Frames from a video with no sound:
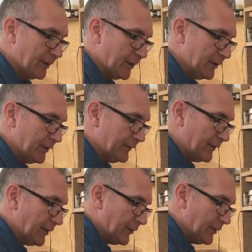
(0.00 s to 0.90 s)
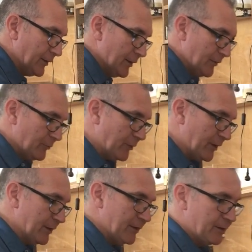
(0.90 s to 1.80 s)
in this area.
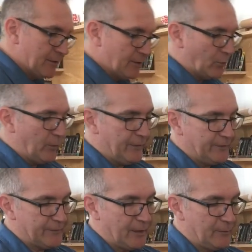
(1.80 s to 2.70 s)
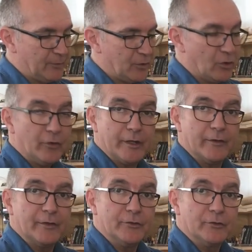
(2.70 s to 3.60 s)
But with the same
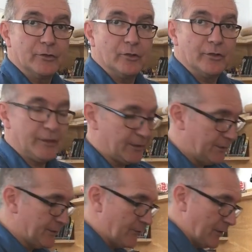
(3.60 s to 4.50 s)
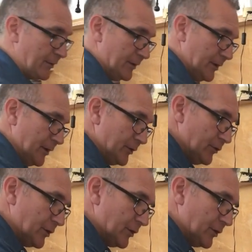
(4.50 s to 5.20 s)
corner that you got here in the rubber, you